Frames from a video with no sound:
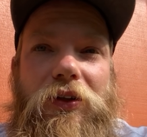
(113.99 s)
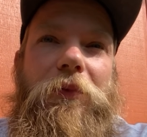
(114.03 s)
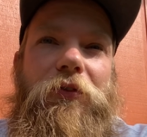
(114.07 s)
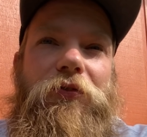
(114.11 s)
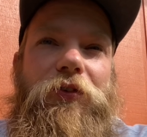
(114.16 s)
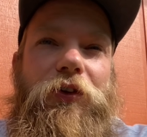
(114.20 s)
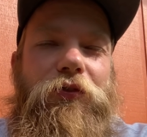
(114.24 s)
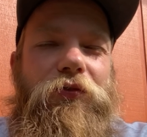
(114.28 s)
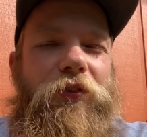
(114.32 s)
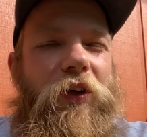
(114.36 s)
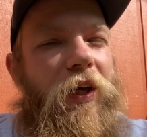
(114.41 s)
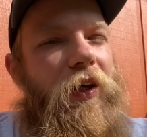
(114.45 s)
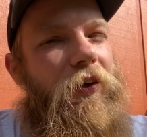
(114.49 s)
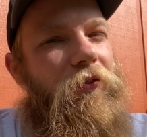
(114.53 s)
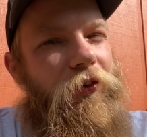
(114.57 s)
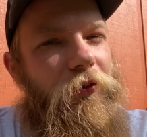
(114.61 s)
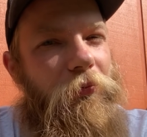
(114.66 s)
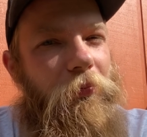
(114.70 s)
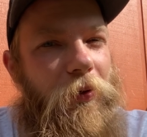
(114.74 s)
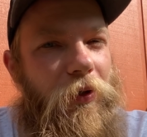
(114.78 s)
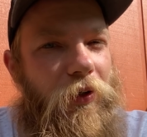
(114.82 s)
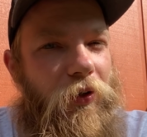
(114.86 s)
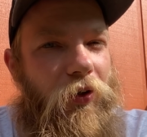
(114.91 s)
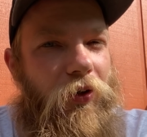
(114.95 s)
If you've ever
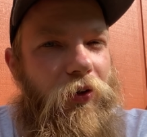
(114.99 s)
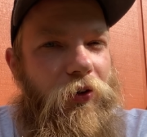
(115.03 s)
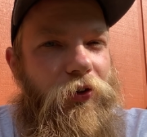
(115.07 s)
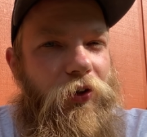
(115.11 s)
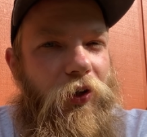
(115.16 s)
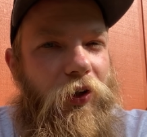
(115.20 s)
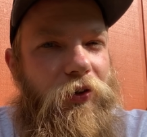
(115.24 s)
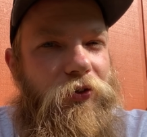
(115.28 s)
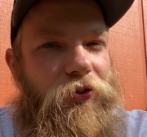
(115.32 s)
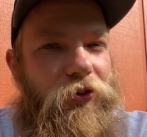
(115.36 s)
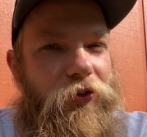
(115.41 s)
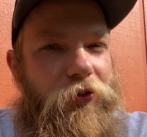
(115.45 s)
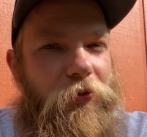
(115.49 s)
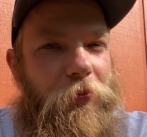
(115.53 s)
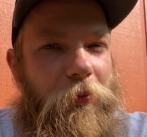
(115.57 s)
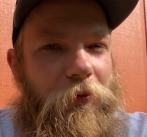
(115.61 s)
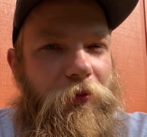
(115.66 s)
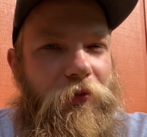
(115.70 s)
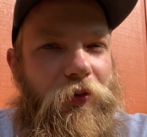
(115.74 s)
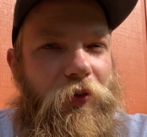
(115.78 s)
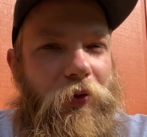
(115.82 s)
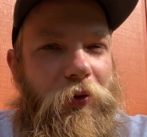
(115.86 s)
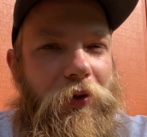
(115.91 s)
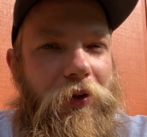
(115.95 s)
been on crutches
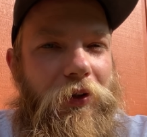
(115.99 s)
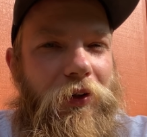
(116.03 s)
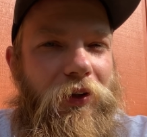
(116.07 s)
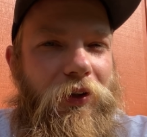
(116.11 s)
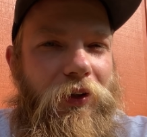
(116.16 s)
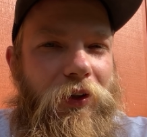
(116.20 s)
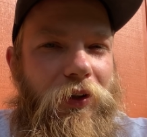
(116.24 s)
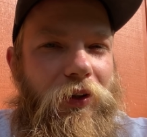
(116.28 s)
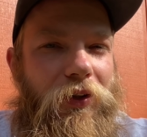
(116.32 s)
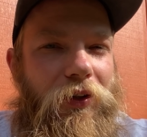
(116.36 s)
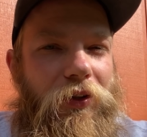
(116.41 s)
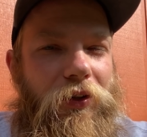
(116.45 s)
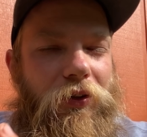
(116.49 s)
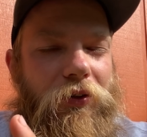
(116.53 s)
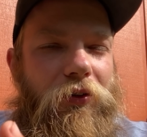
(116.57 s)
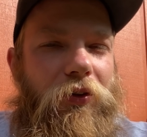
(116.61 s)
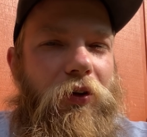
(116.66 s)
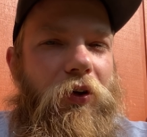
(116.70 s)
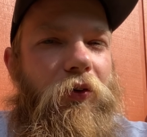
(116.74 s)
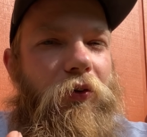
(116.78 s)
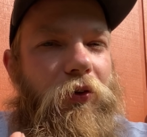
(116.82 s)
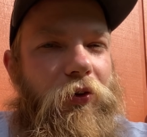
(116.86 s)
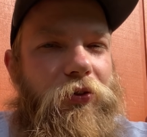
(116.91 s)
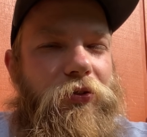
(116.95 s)
before, you
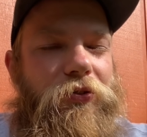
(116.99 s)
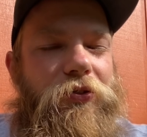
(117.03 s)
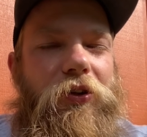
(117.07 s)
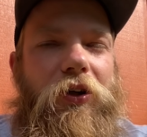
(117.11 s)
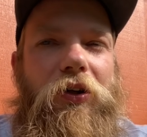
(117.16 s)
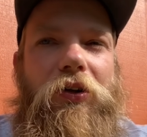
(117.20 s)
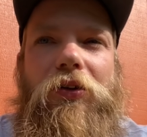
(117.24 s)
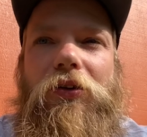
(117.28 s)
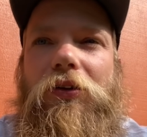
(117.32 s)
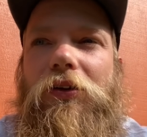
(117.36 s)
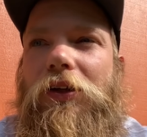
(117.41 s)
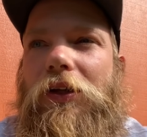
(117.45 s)
know the struggle.